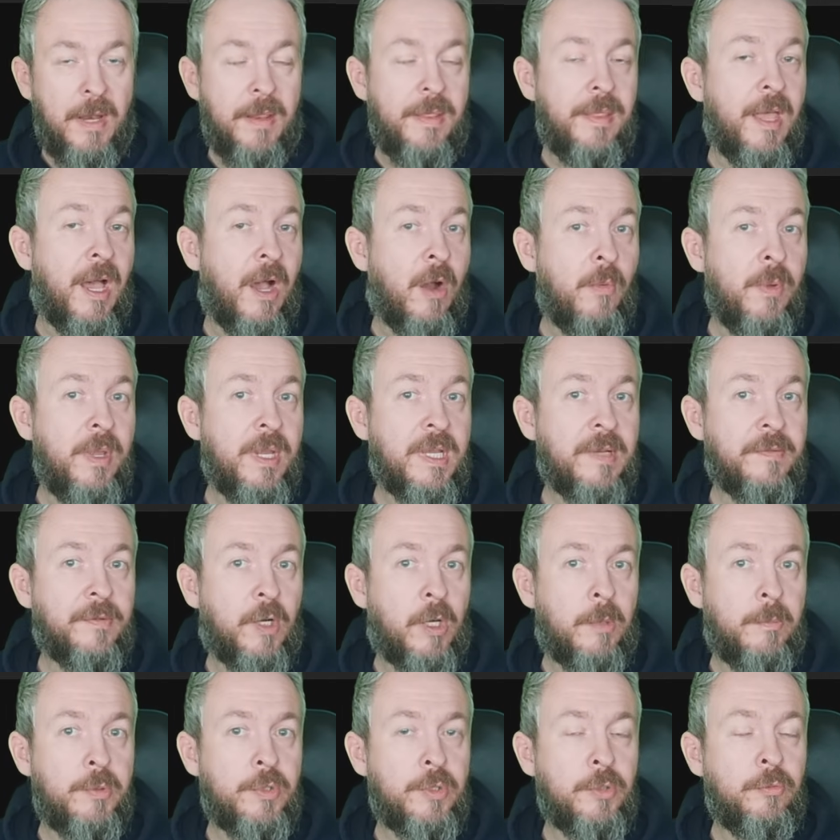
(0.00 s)
Now we have
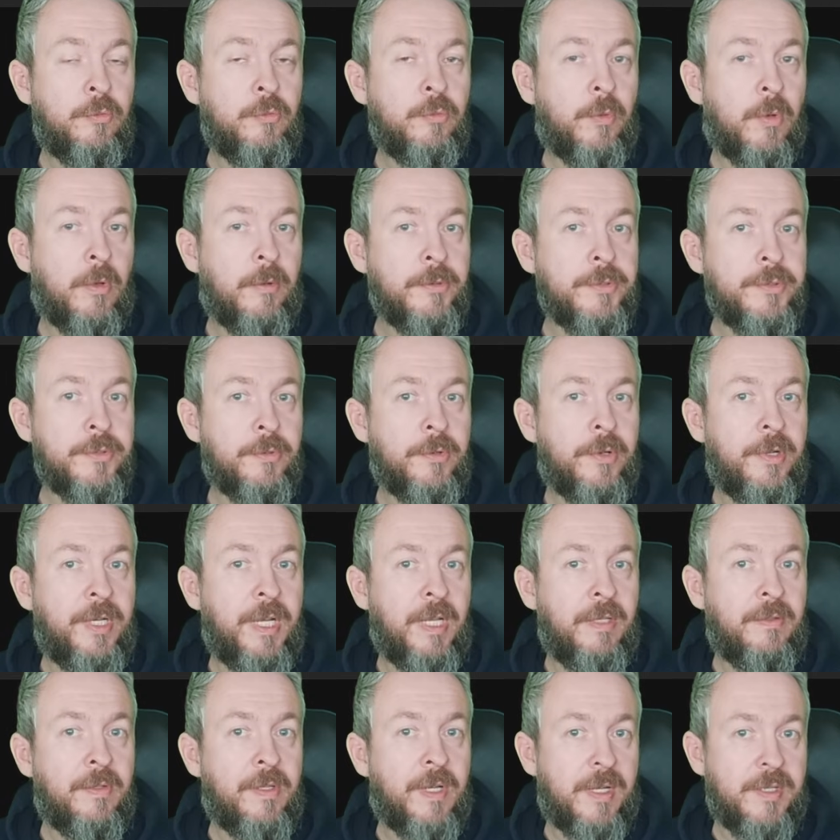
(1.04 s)
option to also
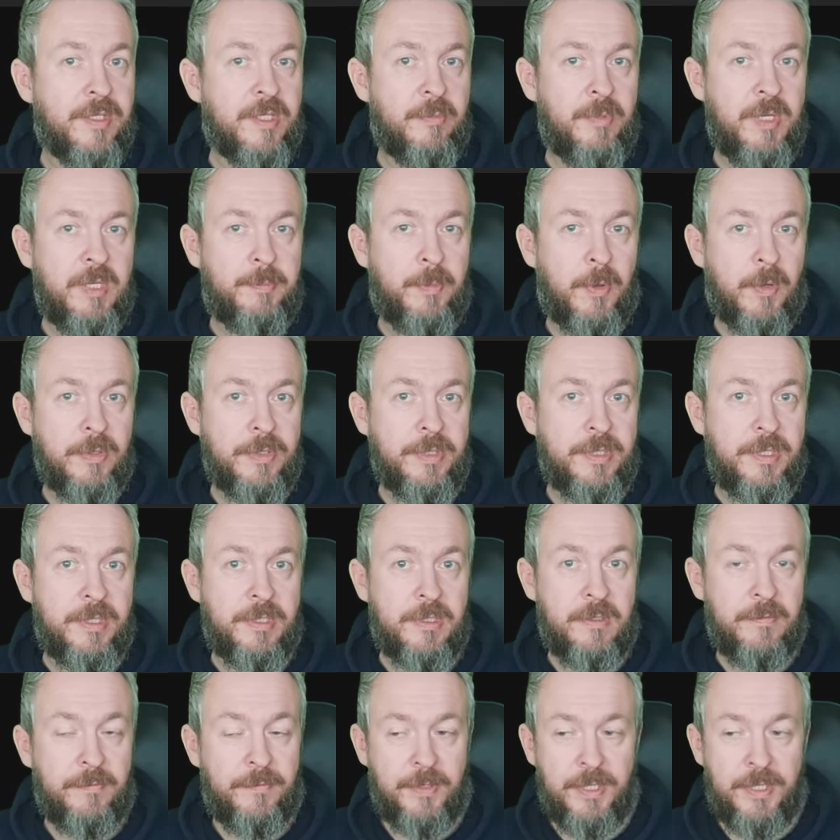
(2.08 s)
create custom responses.